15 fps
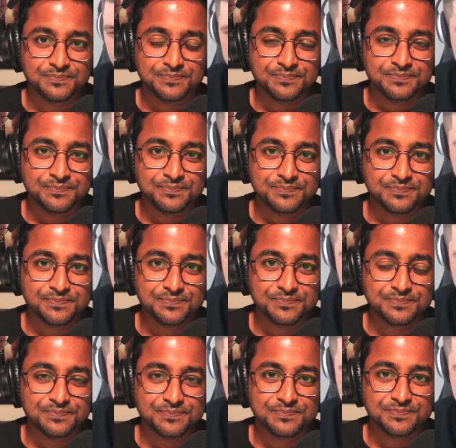
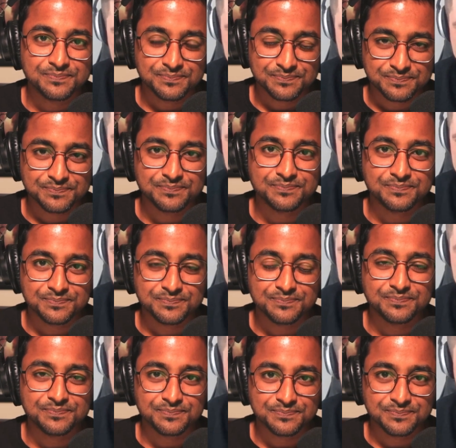
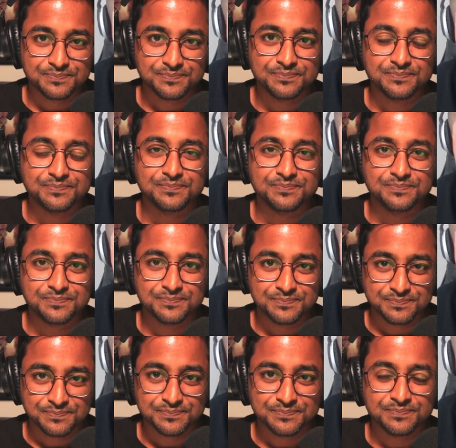
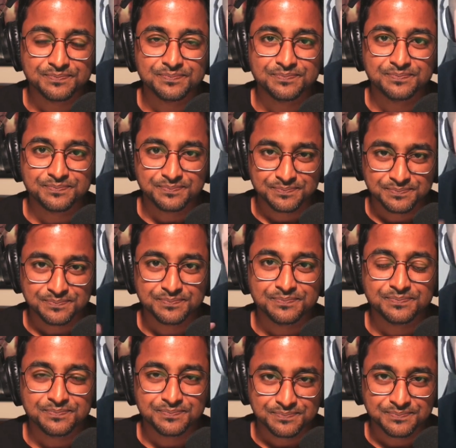
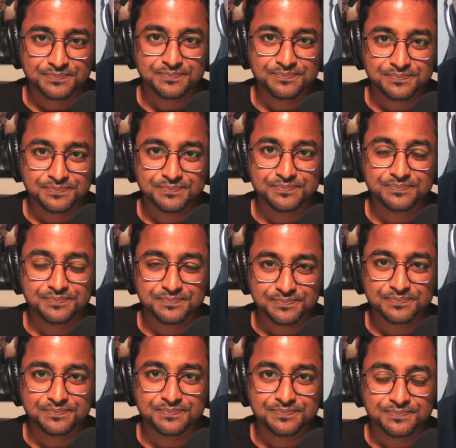
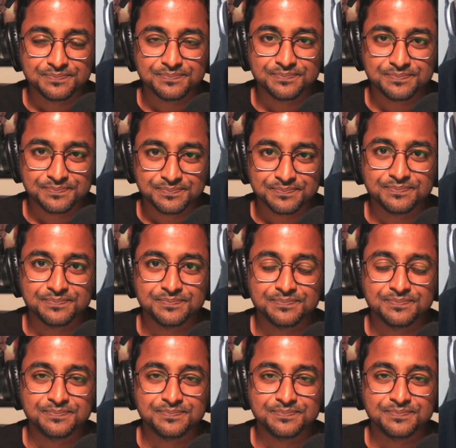No words are spoken by the person on screen.